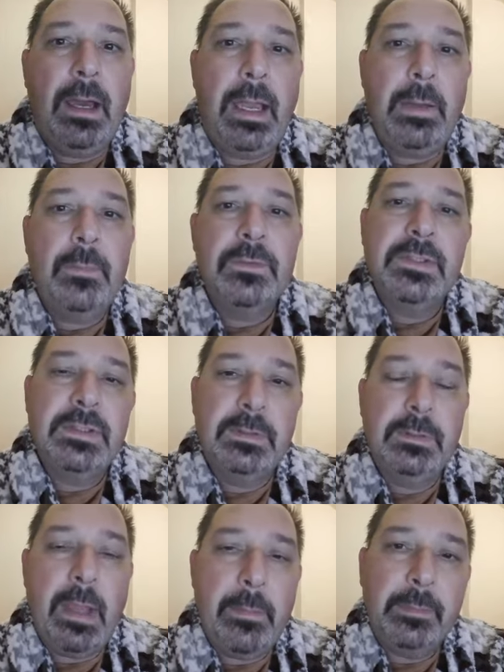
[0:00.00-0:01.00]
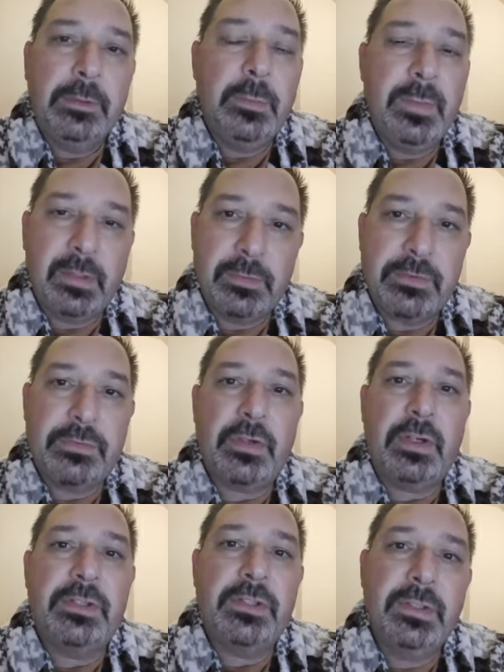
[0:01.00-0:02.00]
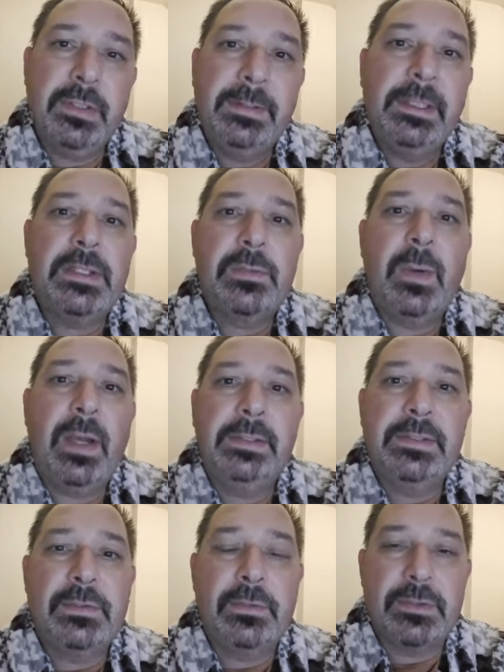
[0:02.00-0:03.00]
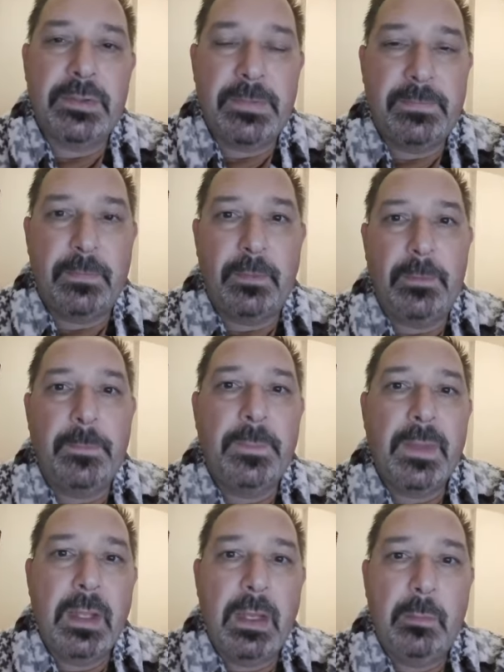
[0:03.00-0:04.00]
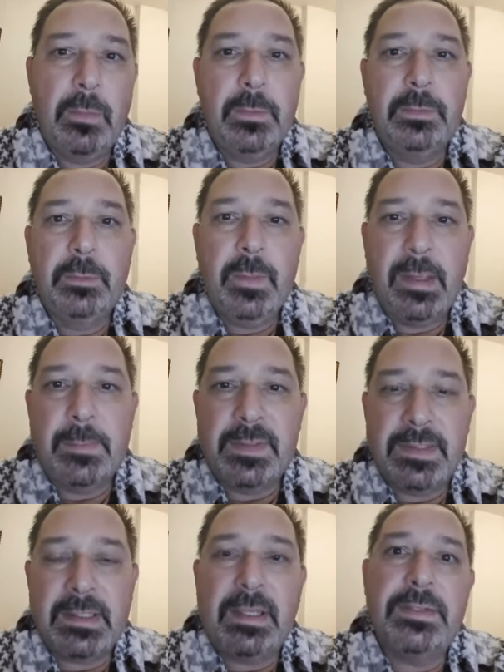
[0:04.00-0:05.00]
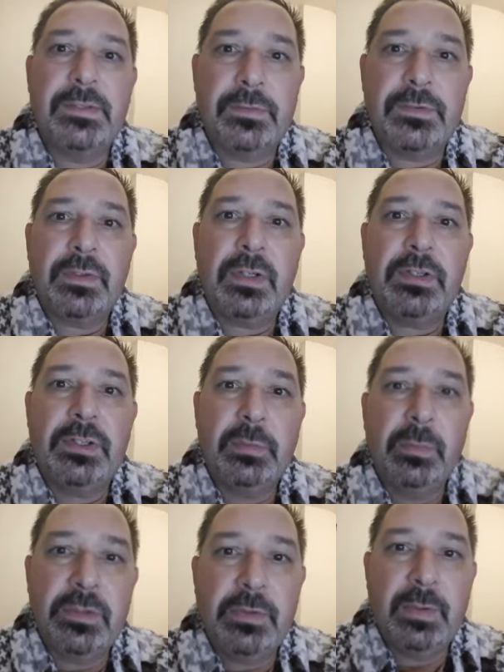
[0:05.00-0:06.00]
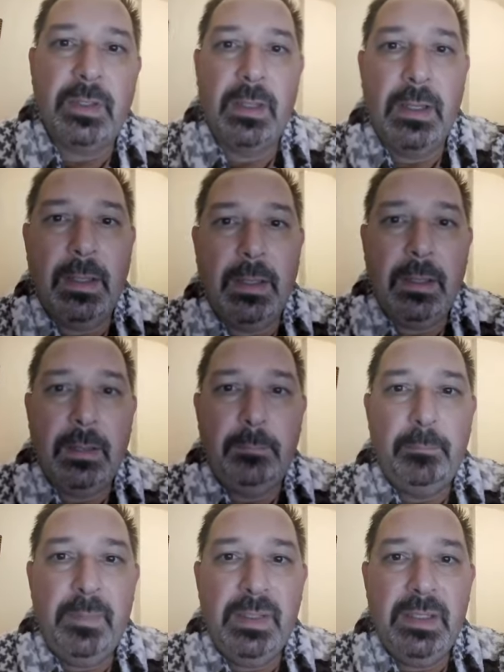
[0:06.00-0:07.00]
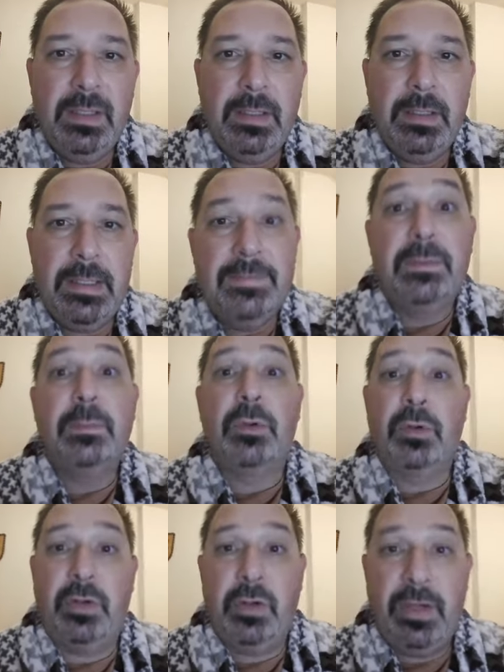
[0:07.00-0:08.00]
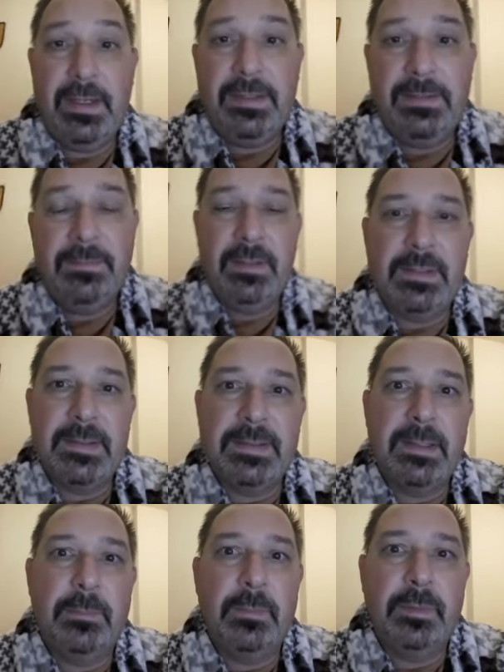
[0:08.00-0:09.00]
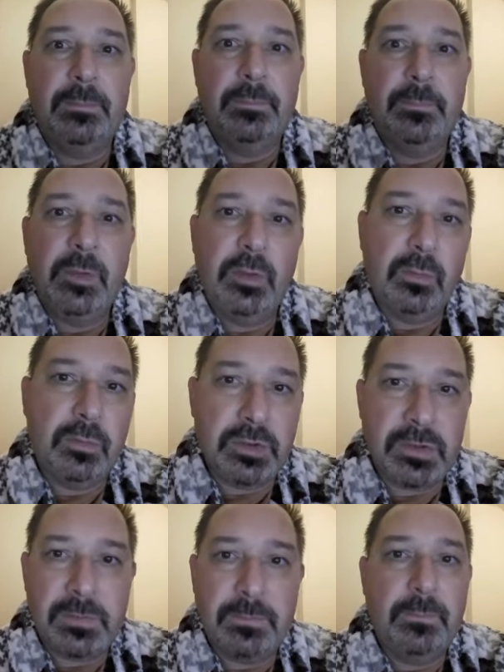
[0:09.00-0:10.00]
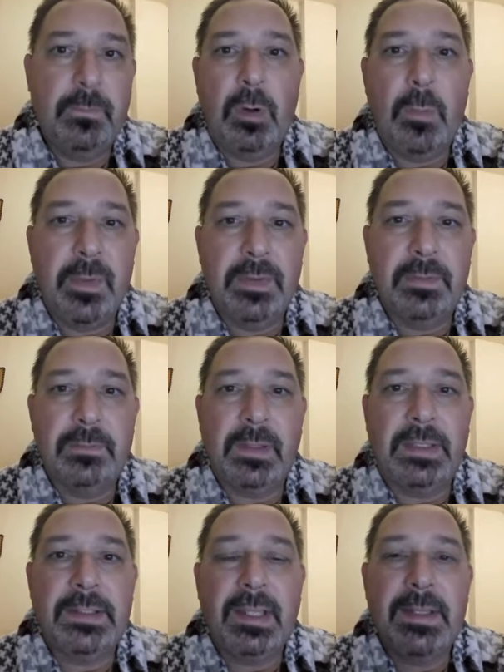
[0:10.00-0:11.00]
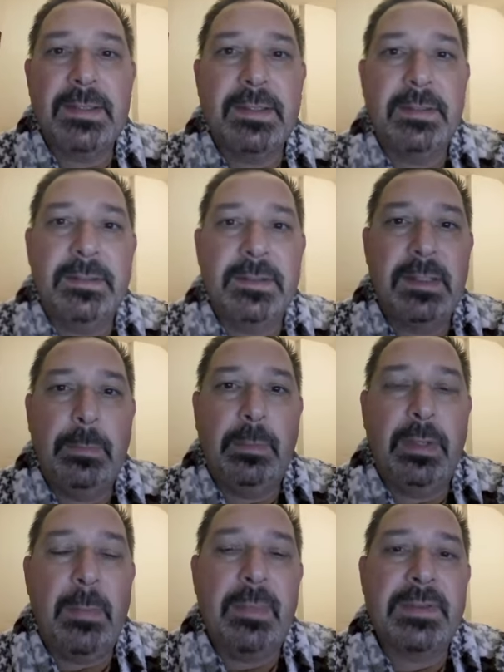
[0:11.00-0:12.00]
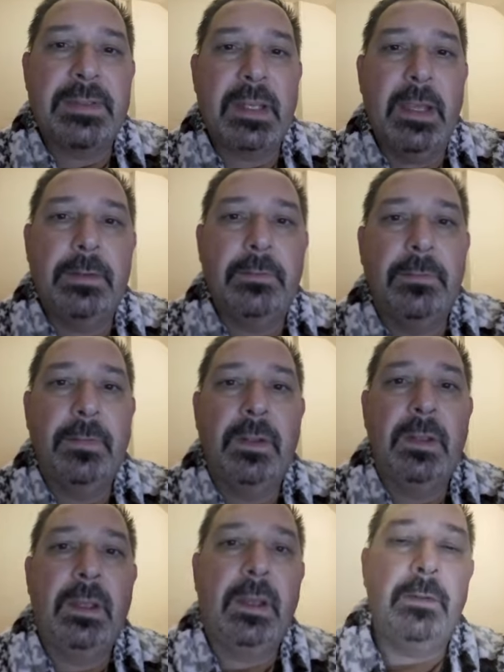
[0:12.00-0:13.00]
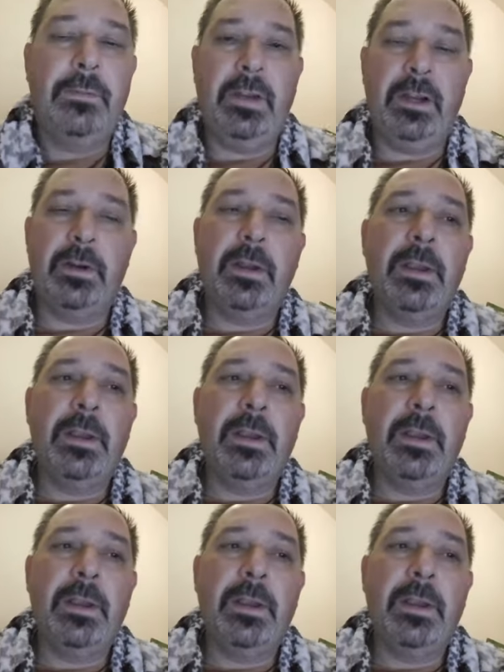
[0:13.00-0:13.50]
I want you to be a construction, and that's why this course is for. We want to make a precise construction which will be even more creative than some just open the floodgates and see what happens kind of affair.